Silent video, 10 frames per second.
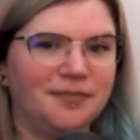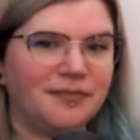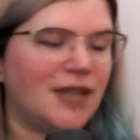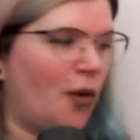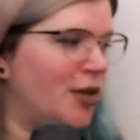
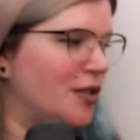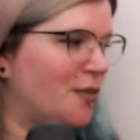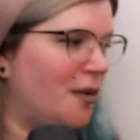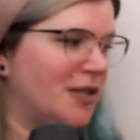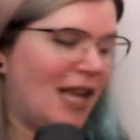which is
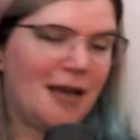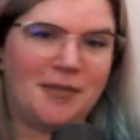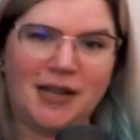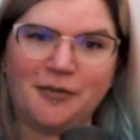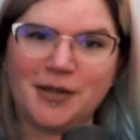what was
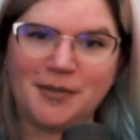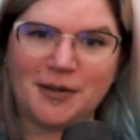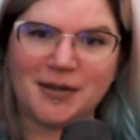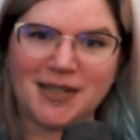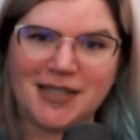happening with
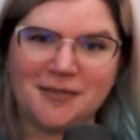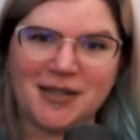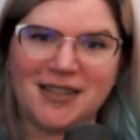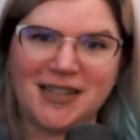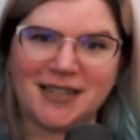me with some
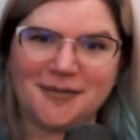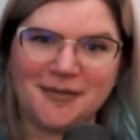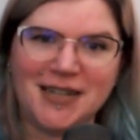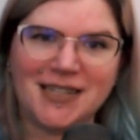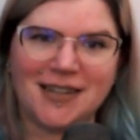of these
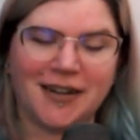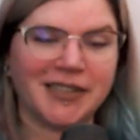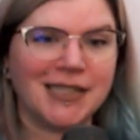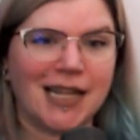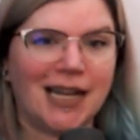
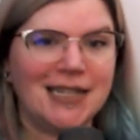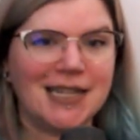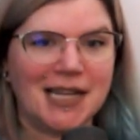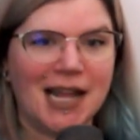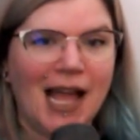restocks that I
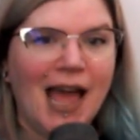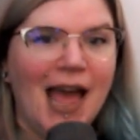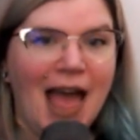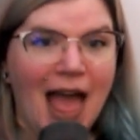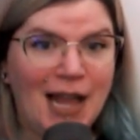did.
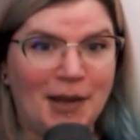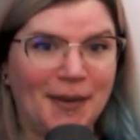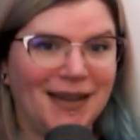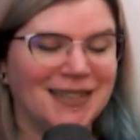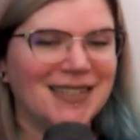
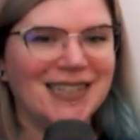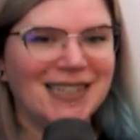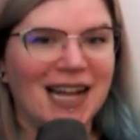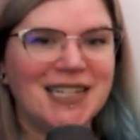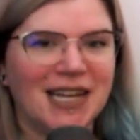Anyways,
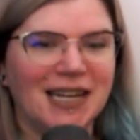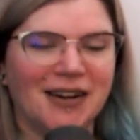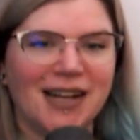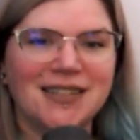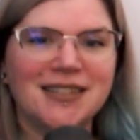I
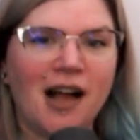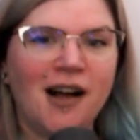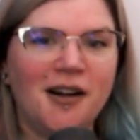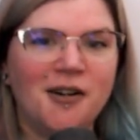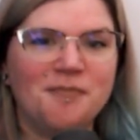digress.
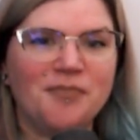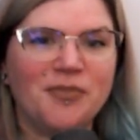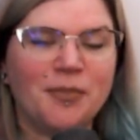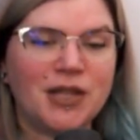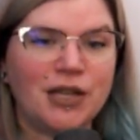
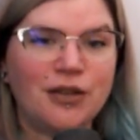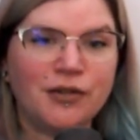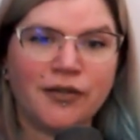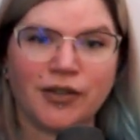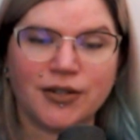But the
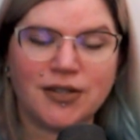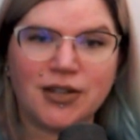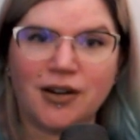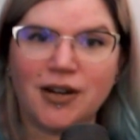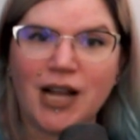universal
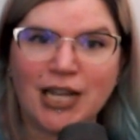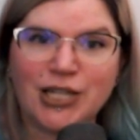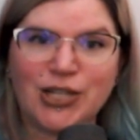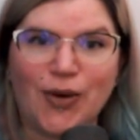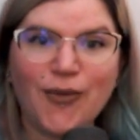yarn, I
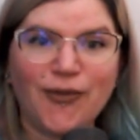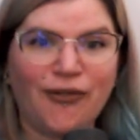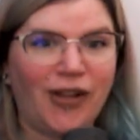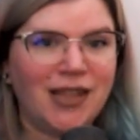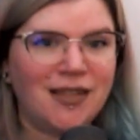don't
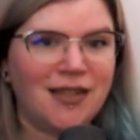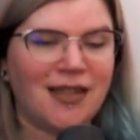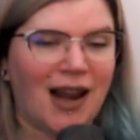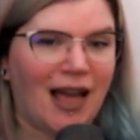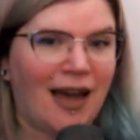find that
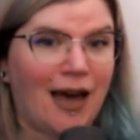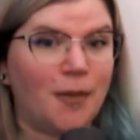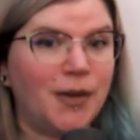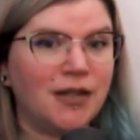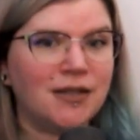
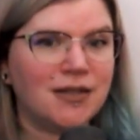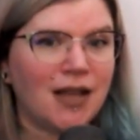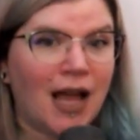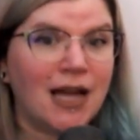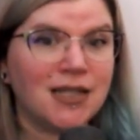happens
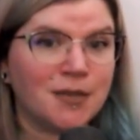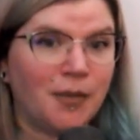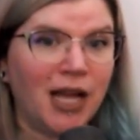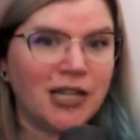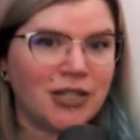as
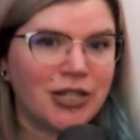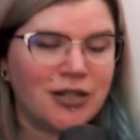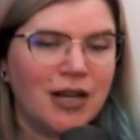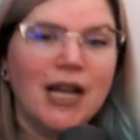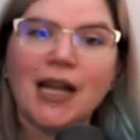much.
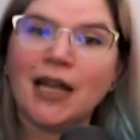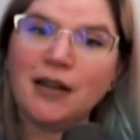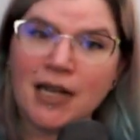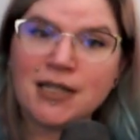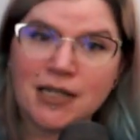
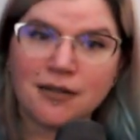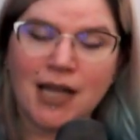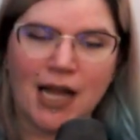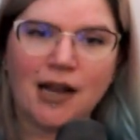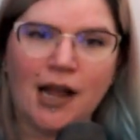It still
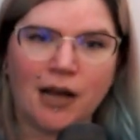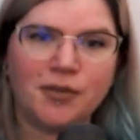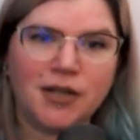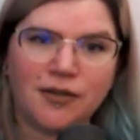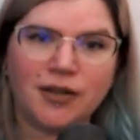can
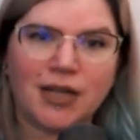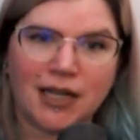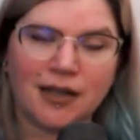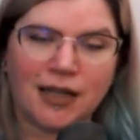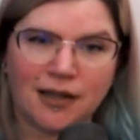happen if you
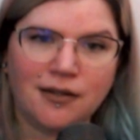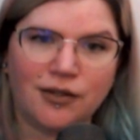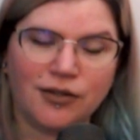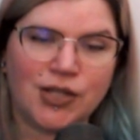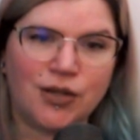get like a
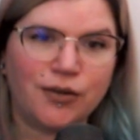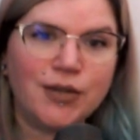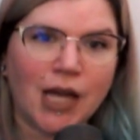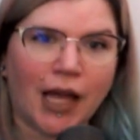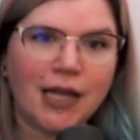little too
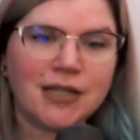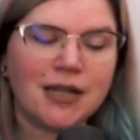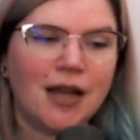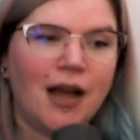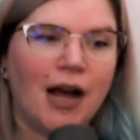tight.
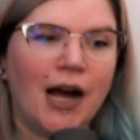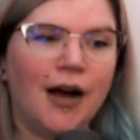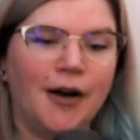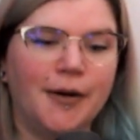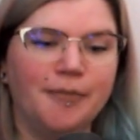
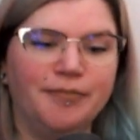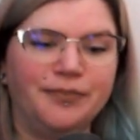But